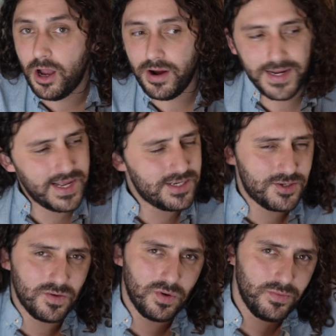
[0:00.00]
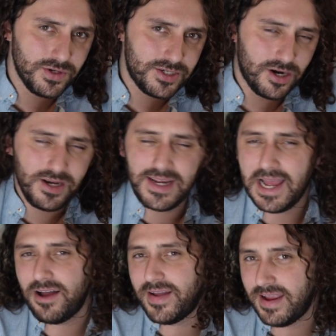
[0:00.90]
All right guys, so when we're starting
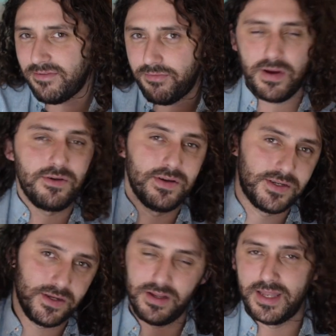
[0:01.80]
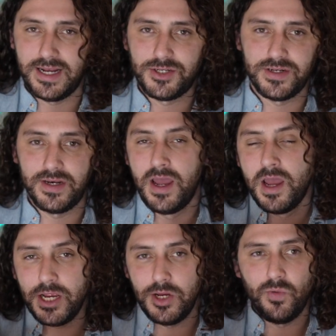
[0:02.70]
out a fragrance collection,
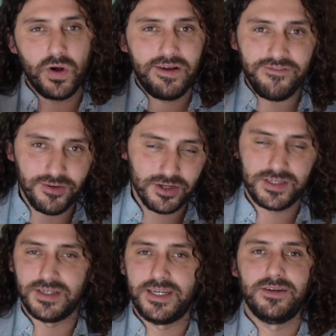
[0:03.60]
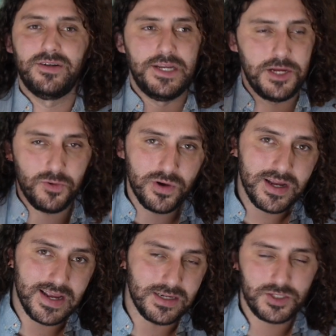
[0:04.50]
you want versatility, you
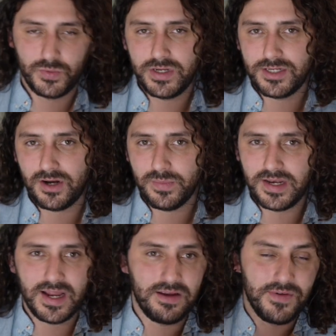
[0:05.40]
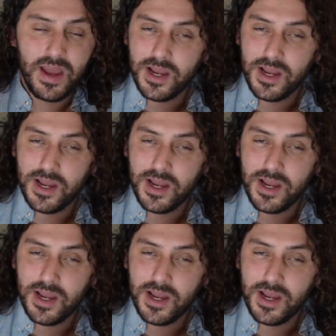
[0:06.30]
want a Swiss Army knife,